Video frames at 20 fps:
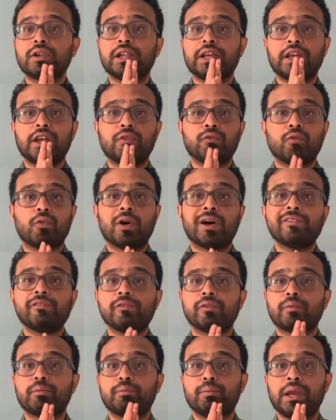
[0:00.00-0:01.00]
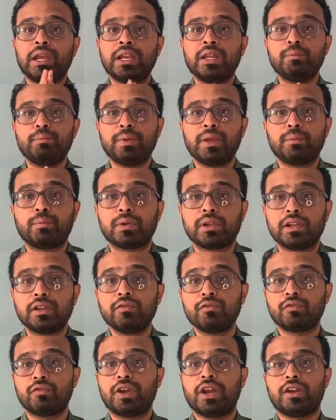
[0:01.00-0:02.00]
involve many people
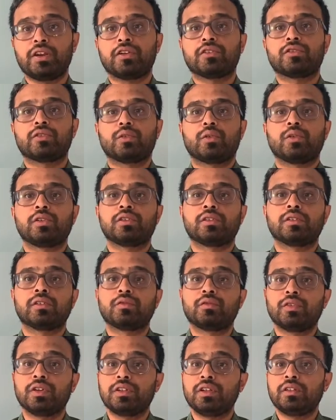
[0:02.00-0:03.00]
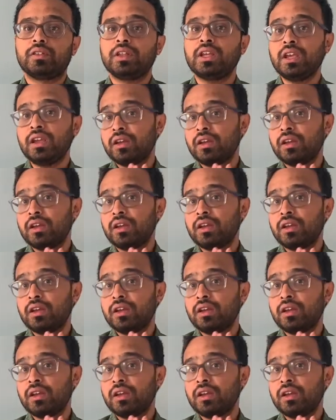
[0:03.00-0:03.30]
in various roles within